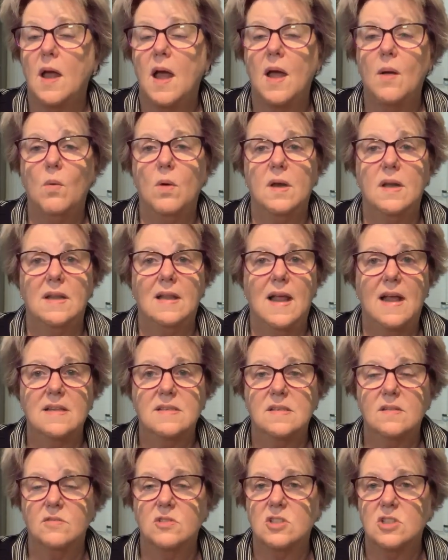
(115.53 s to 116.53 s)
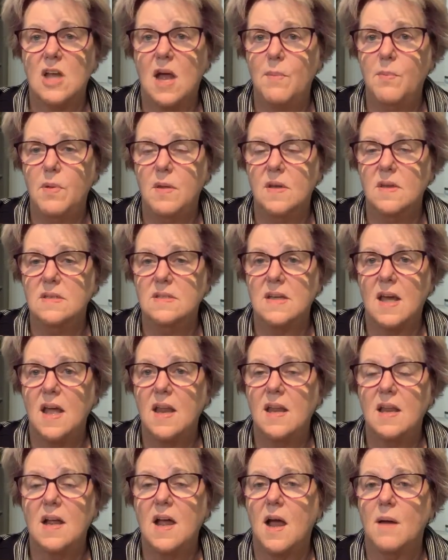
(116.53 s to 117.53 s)
I wanted lots of shopping and
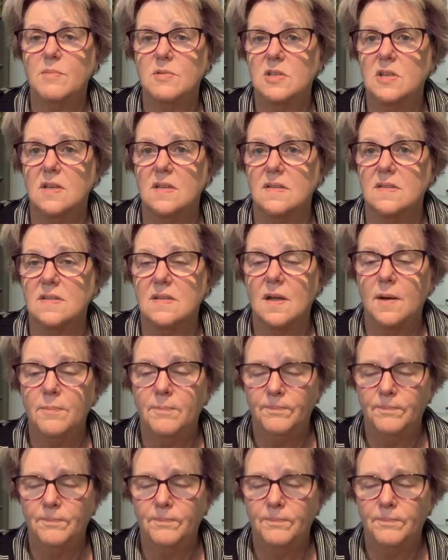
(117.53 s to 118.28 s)
dining options.